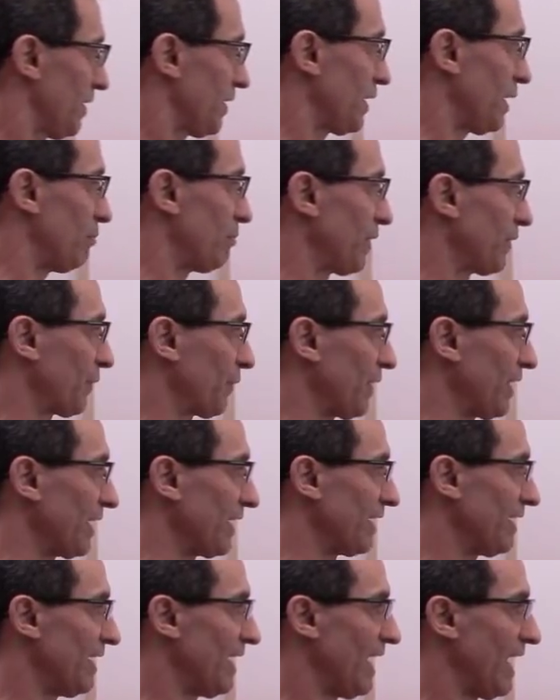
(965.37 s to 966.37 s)
Number
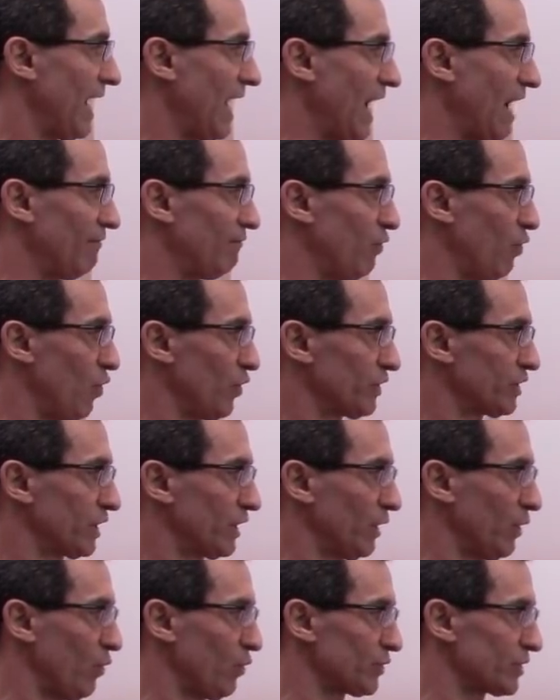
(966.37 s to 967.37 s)
3, avoid
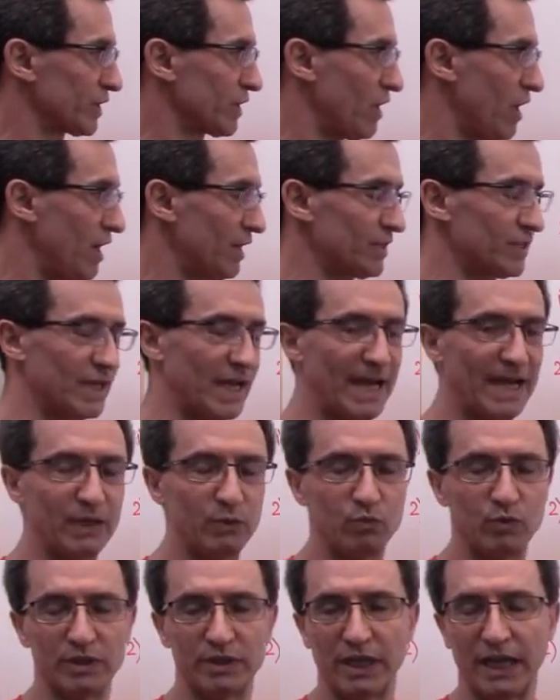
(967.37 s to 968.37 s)
close
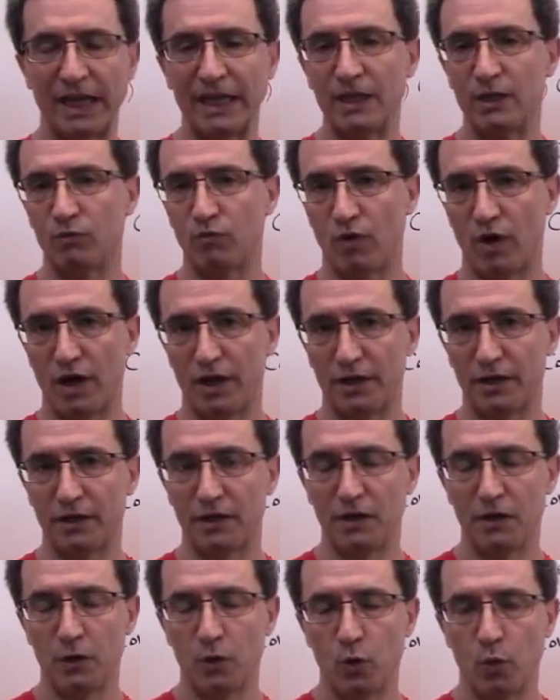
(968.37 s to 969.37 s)
contact with
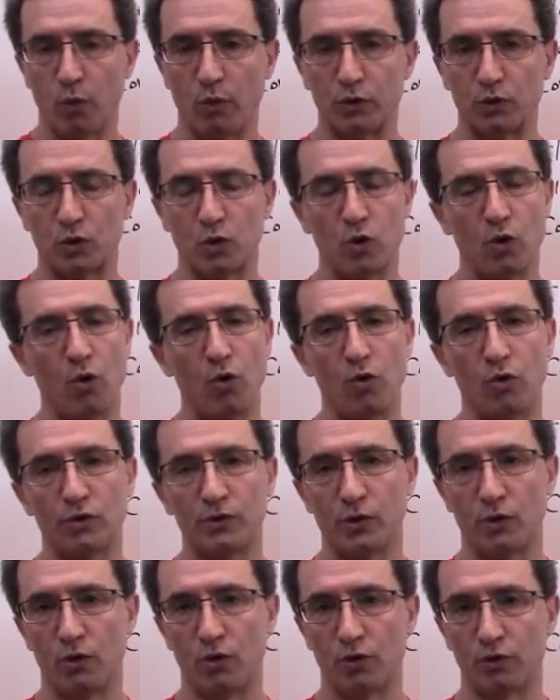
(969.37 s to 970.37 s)
anyone with
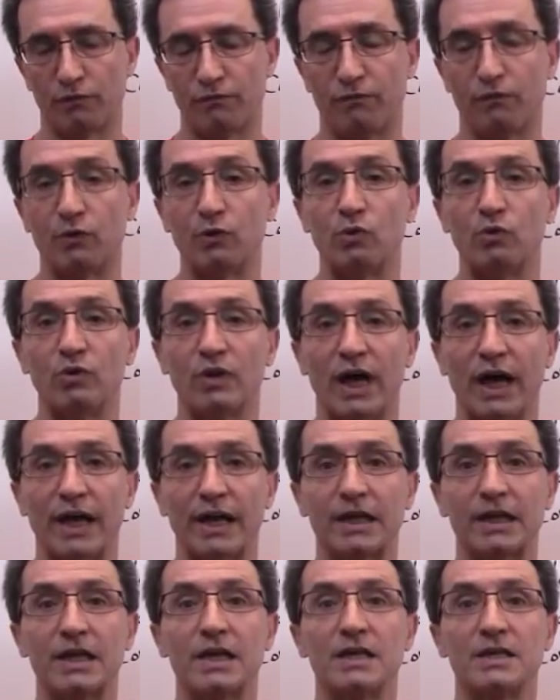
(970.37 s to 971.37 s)
cold or
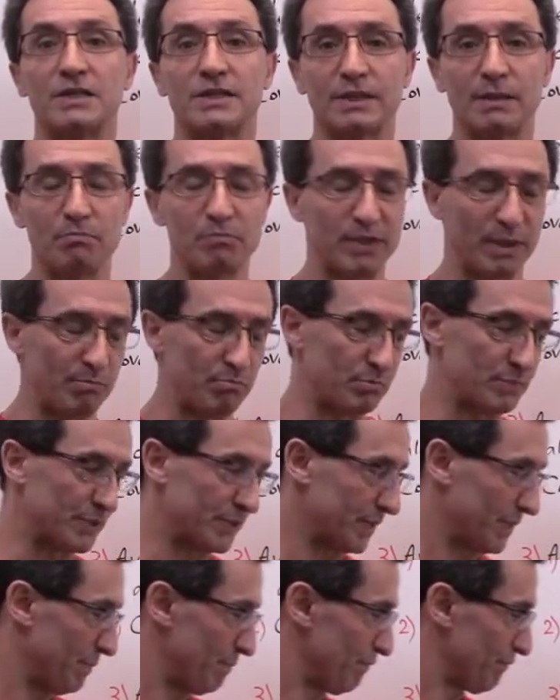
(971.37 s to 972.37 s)
flu-like
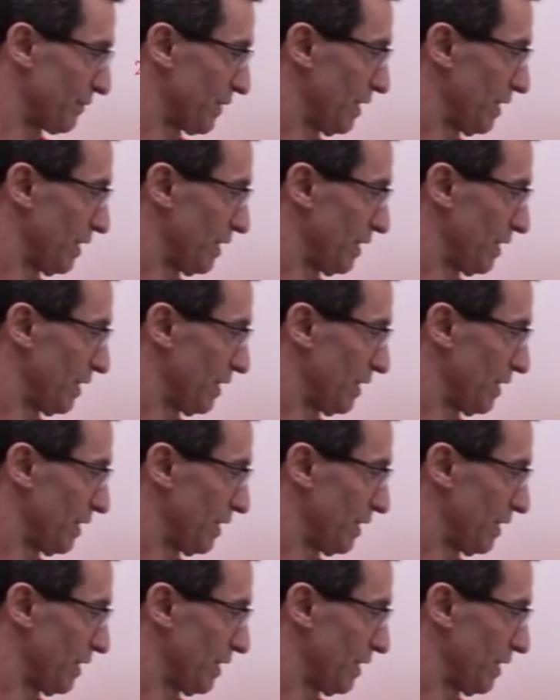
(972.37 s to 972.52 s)
symptoms.